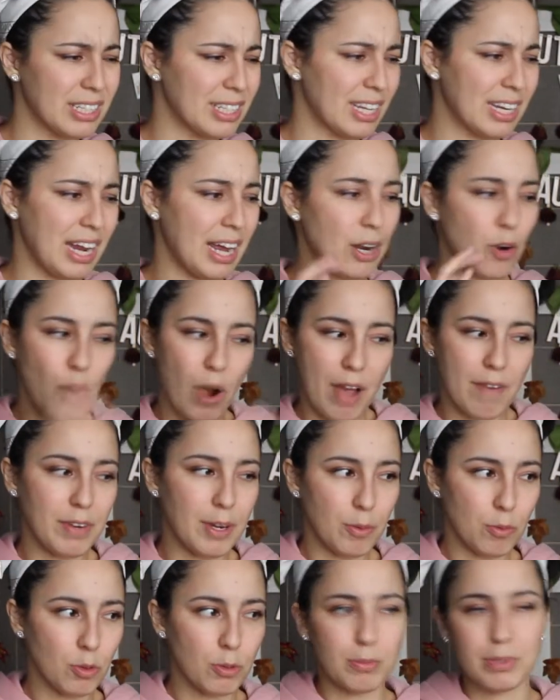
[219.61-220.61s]
and then I don't have
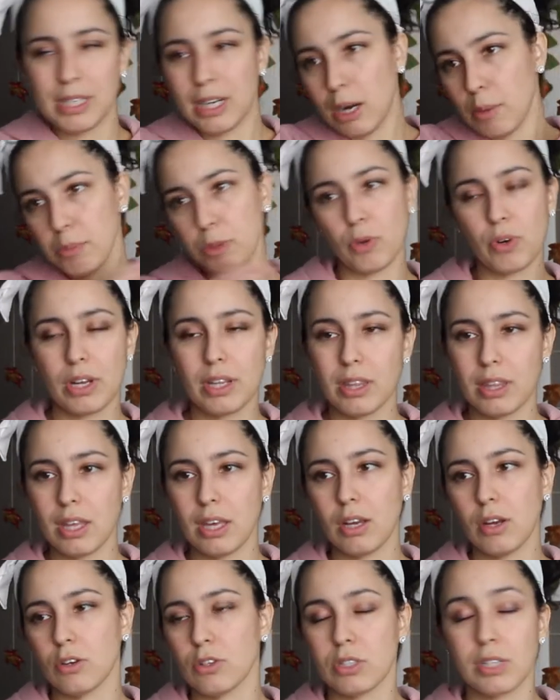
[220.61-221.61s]
any room to upload
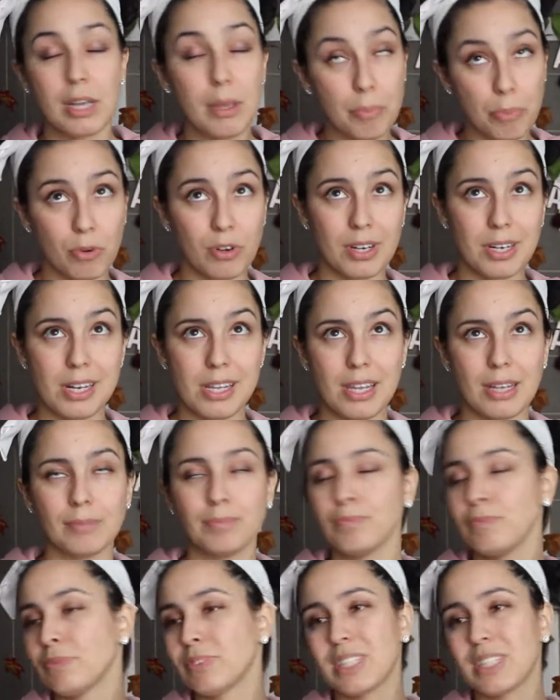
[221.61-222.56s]
anything or to import anything.